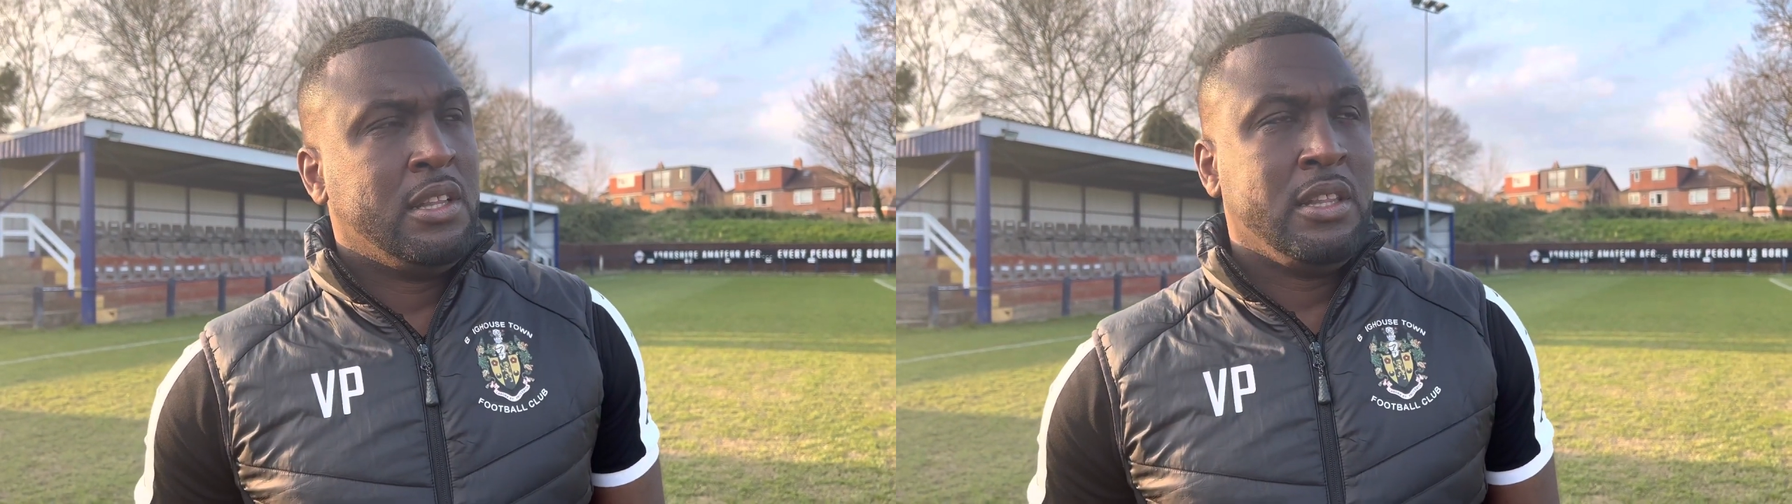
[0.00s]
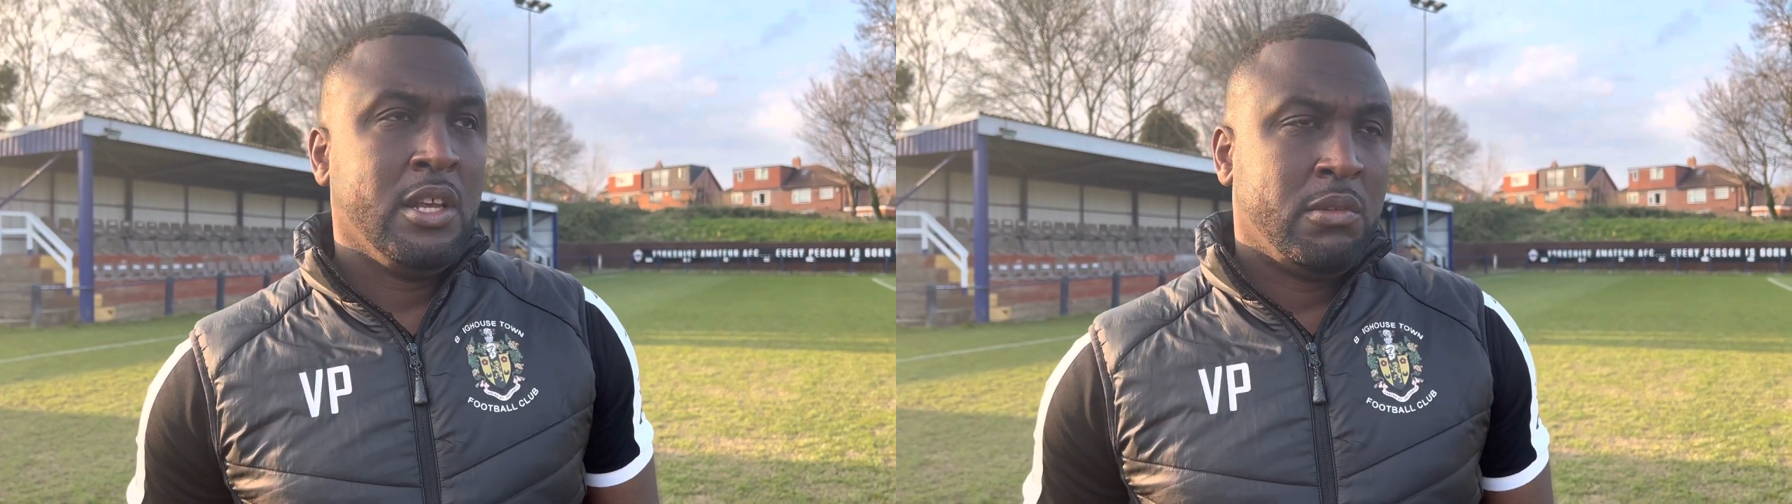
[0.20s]

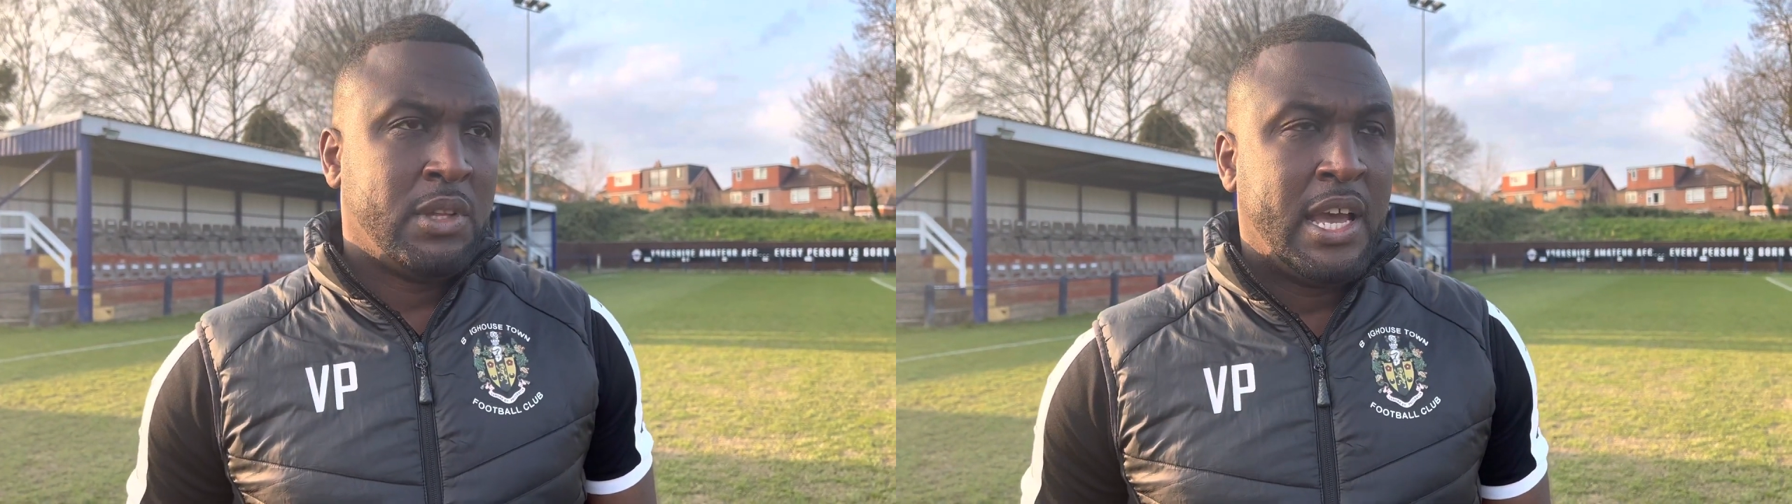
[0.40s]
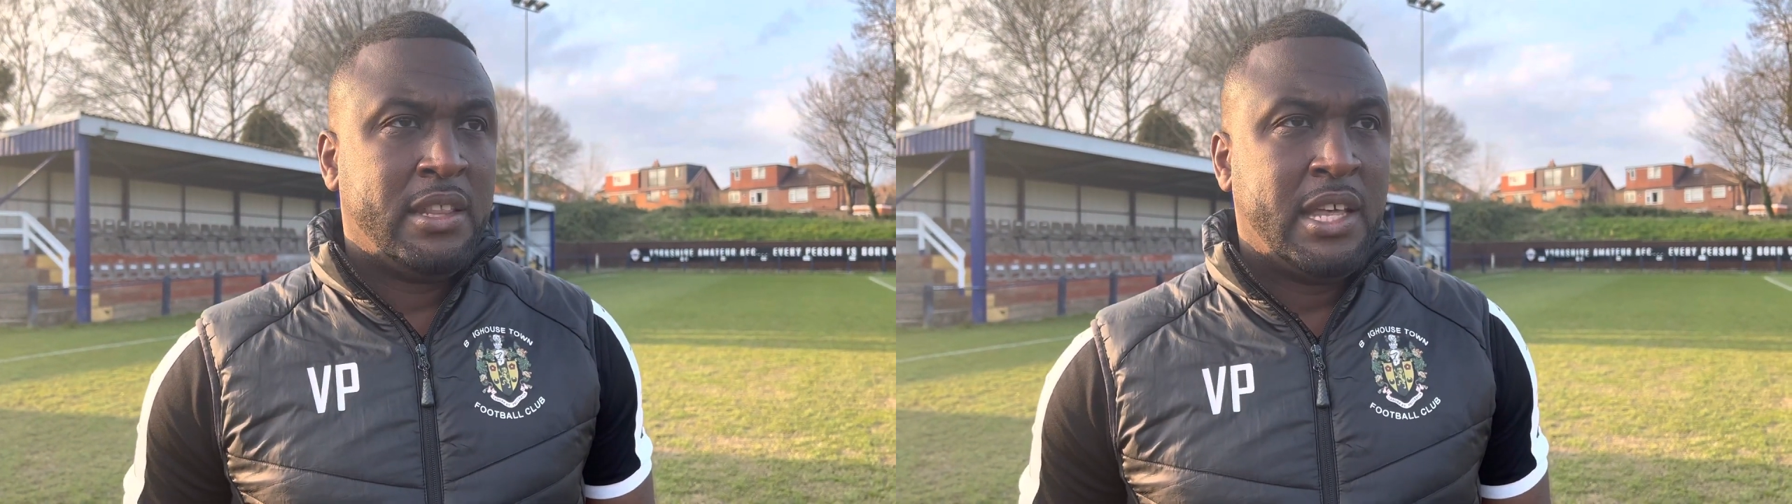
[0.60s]
they're
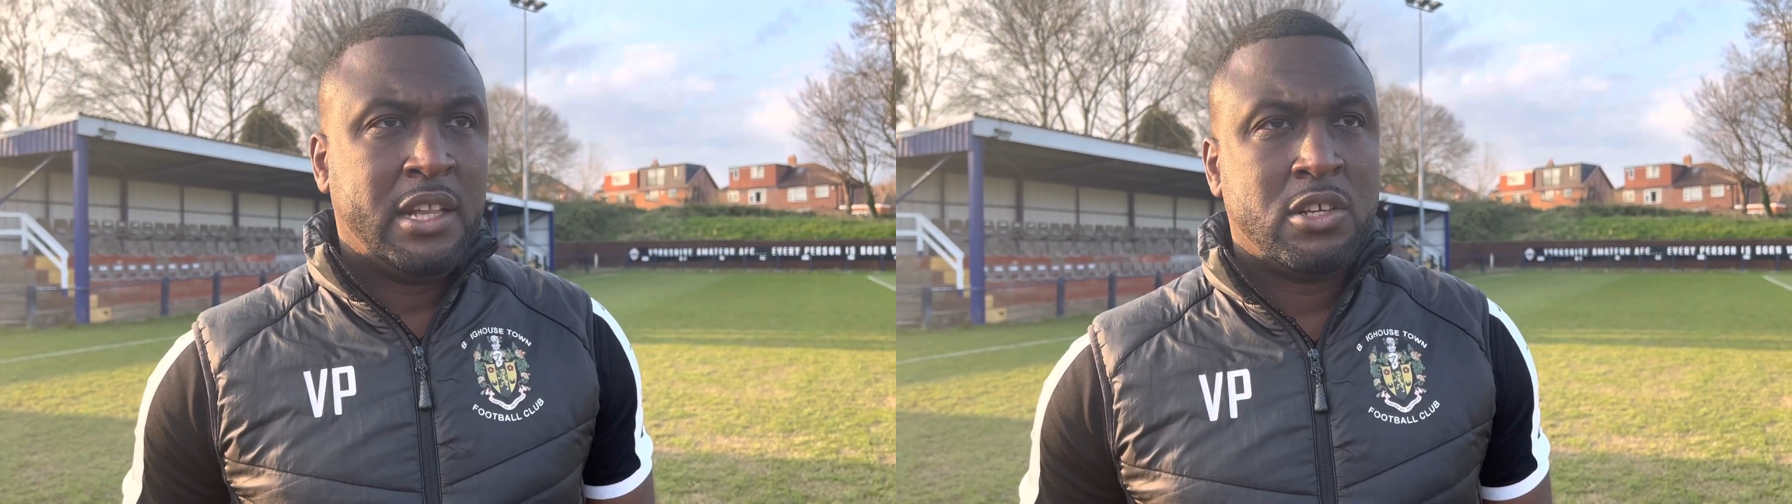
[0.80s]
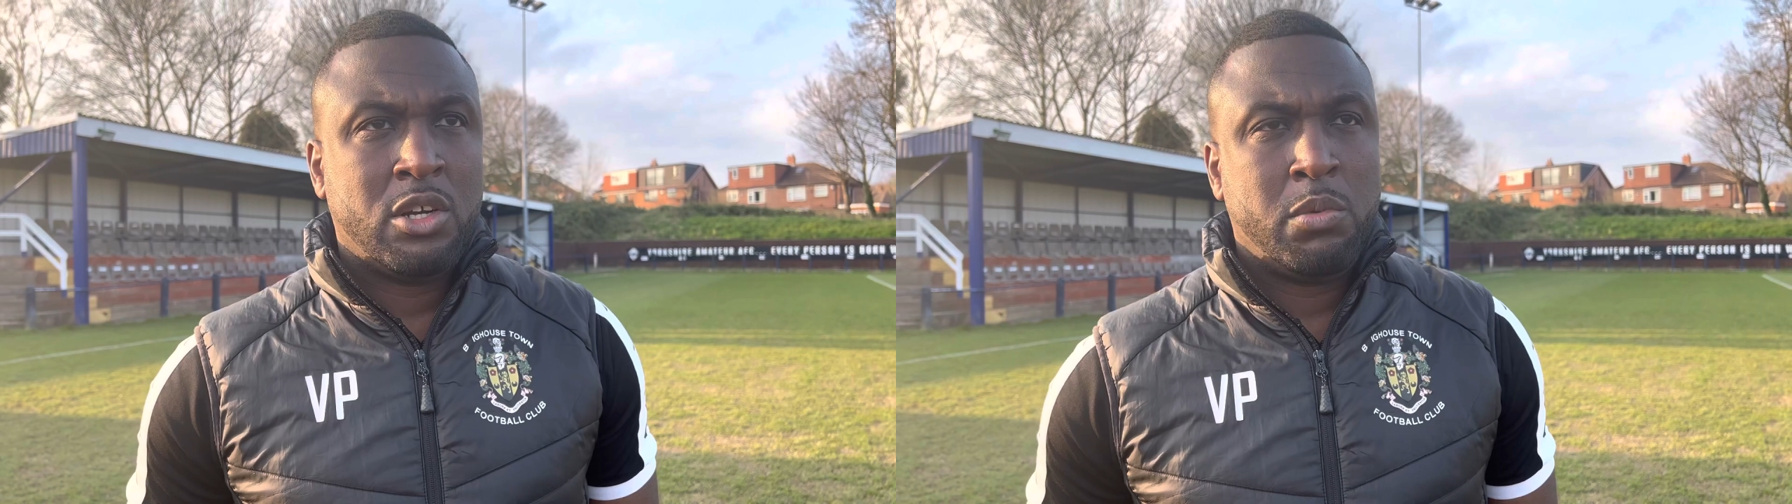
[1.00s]

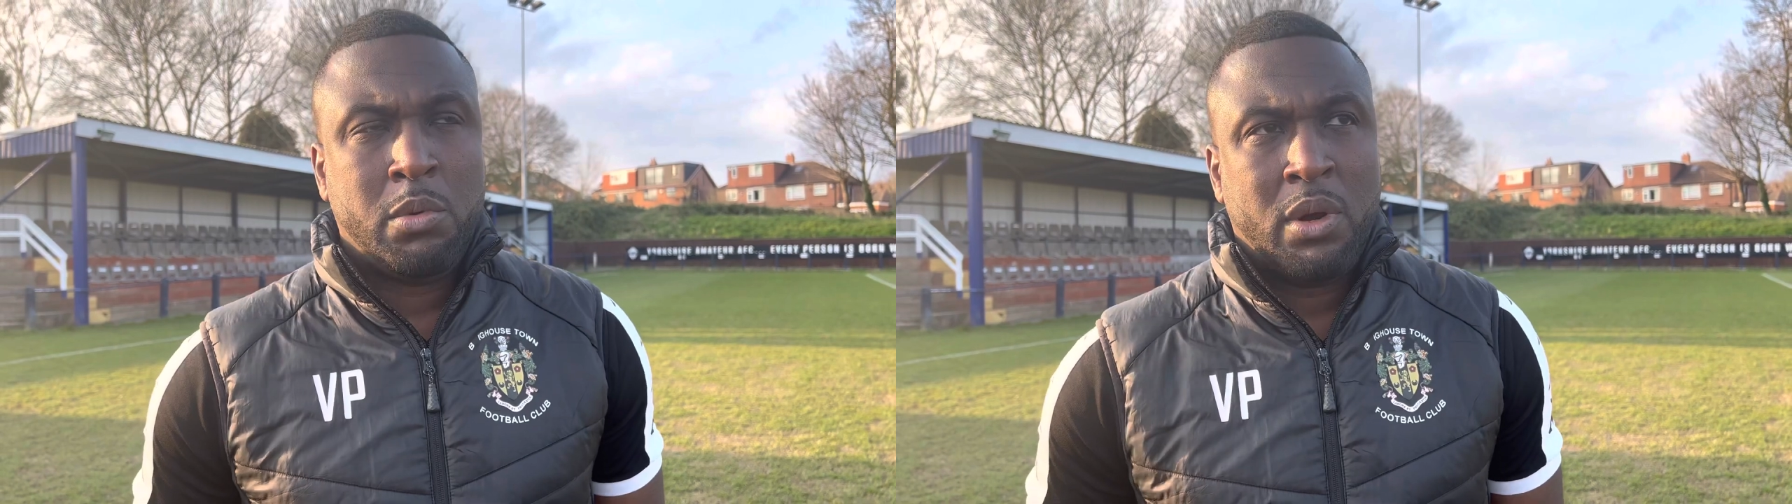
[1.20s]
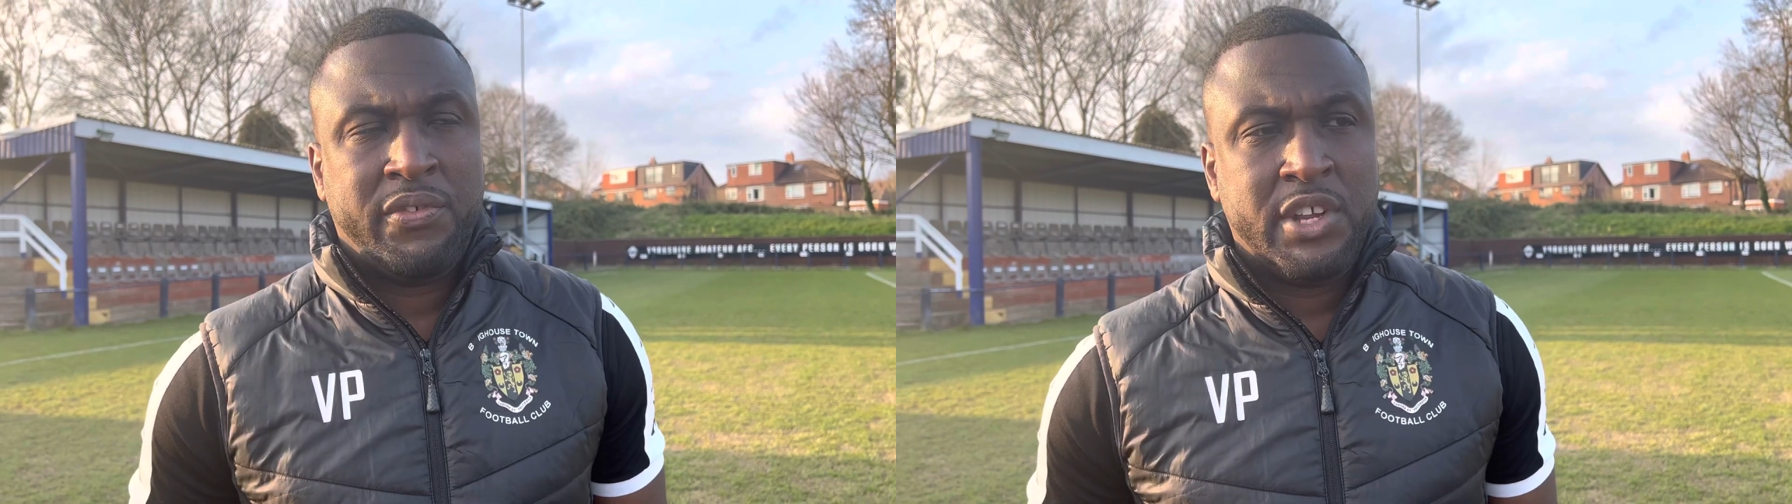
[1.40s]
going to
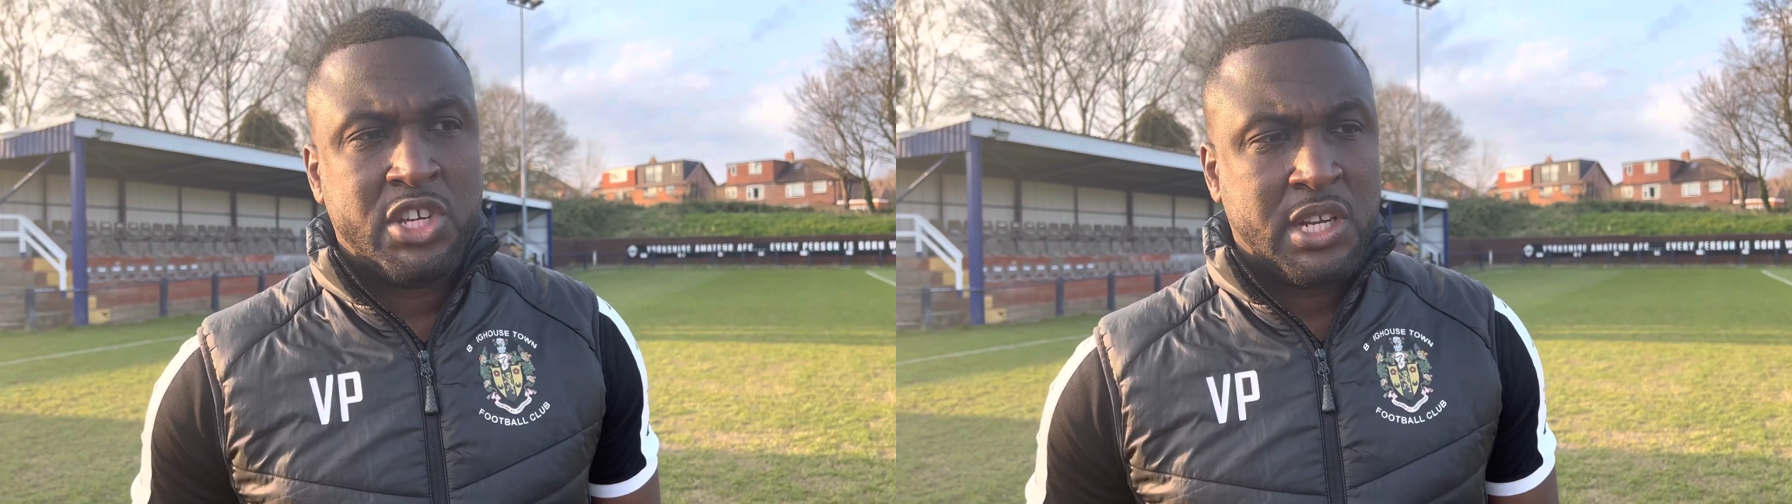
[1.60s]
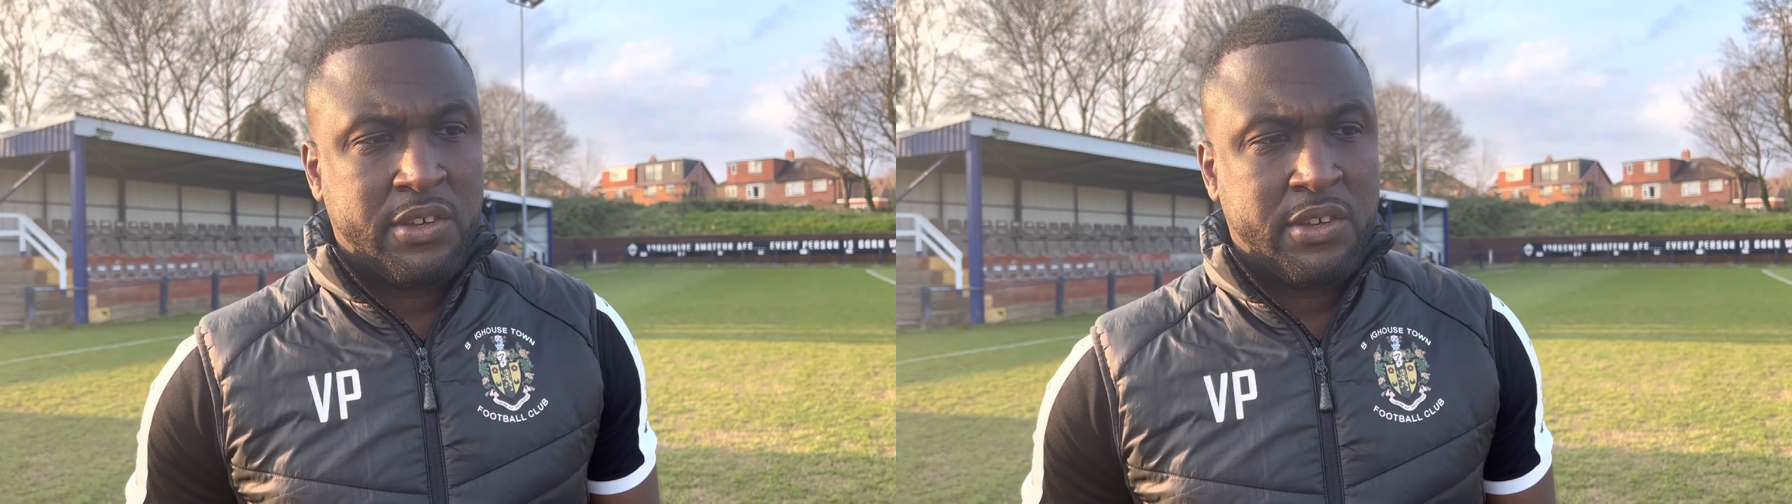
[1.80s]
want to finish